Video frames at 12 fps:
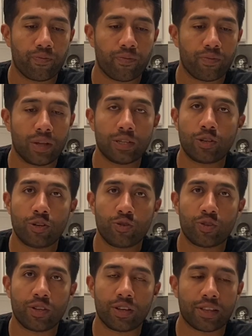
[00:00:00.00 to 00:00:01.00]
that's a
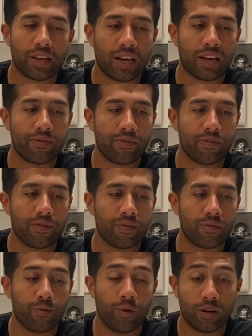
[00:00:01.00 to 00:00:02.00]
huge thing to have
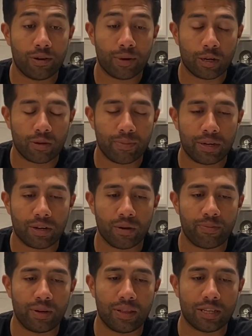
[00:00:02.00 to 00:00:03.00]
one American-made
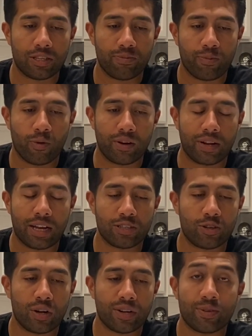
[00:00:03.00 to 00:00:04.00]
company that's supporting
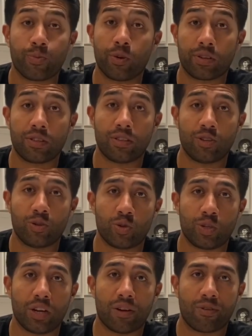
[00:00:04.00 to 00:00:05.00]
NASA drivers with
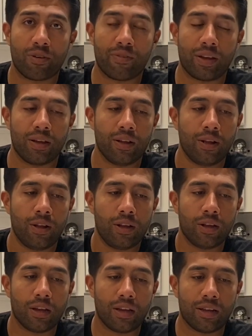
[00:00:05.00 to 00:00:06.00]
contingency every event.
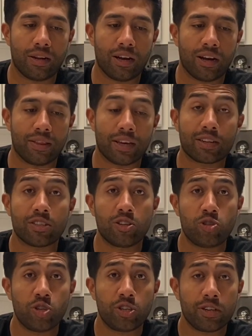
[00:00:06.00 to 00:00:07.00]
And that
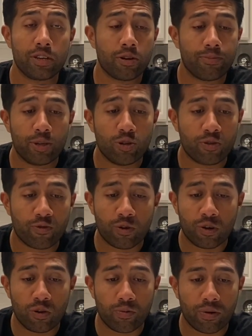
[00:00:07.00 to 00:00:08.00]
contingency could be used
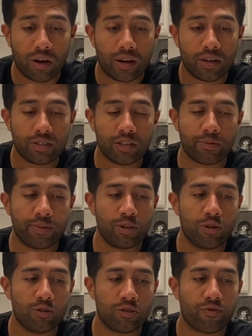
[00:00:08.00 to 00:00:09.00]
for new products. It could be
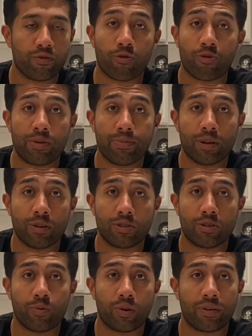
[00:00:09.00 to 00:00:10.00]
used for
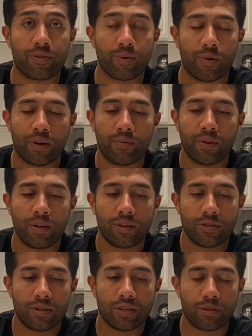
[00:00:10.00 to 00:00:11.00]
rebuilds or whatever you want.
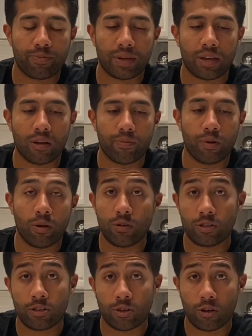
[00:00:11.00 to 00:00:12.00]
So that's a big help.
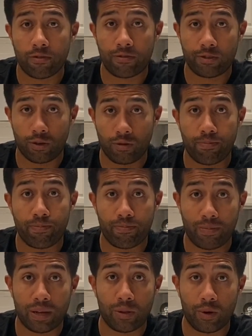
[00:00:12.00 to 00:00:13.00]
Owens is also,
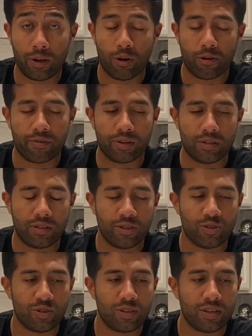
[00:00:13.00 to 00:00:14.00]
by the way, offering
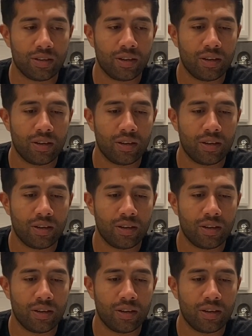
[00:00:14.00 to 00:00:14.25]
contingency.